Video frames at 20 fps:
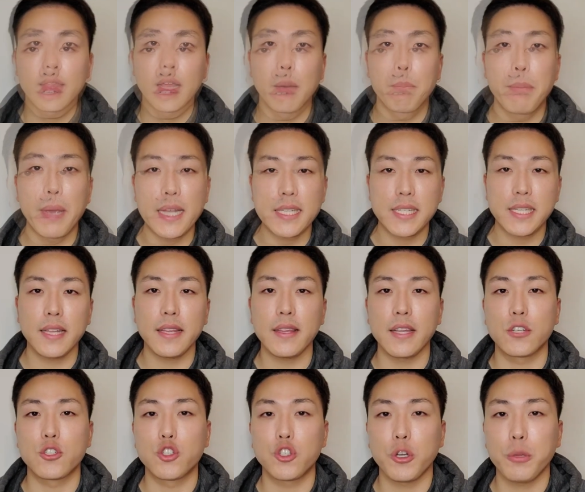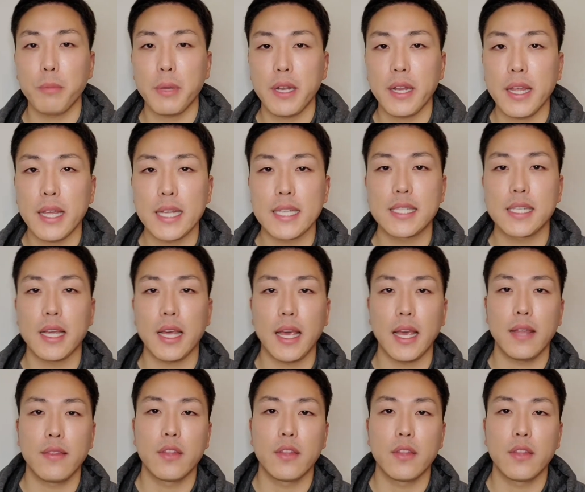Now, basically, their treatment is a